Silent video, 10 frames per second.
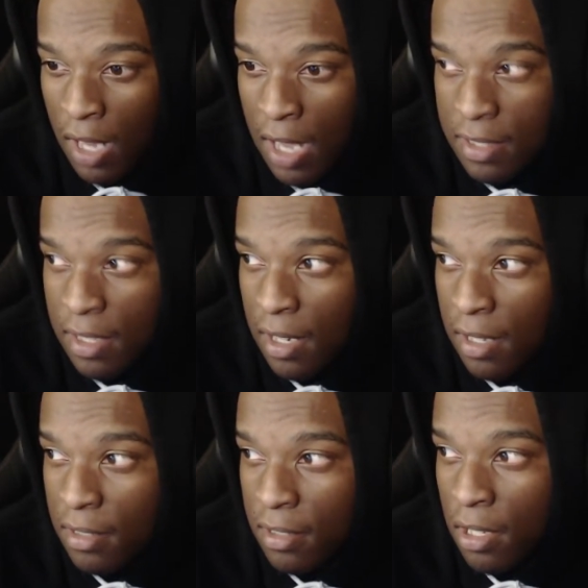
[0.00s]
that's it
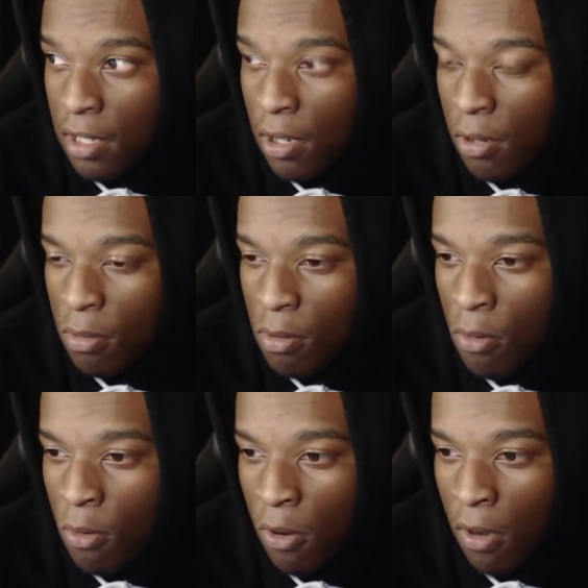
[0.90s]
you know
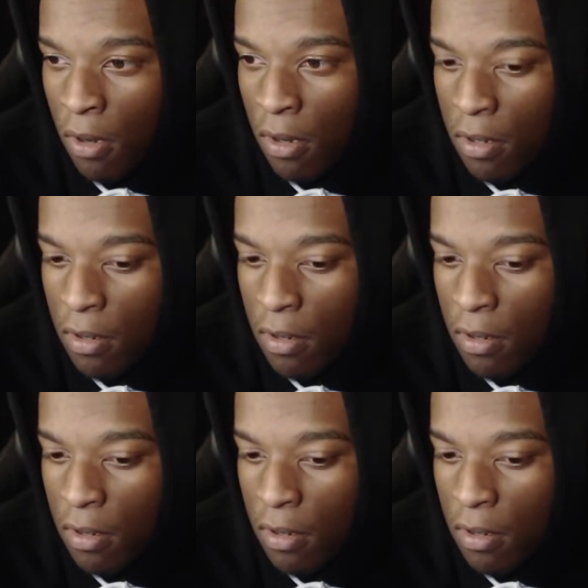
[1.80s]
or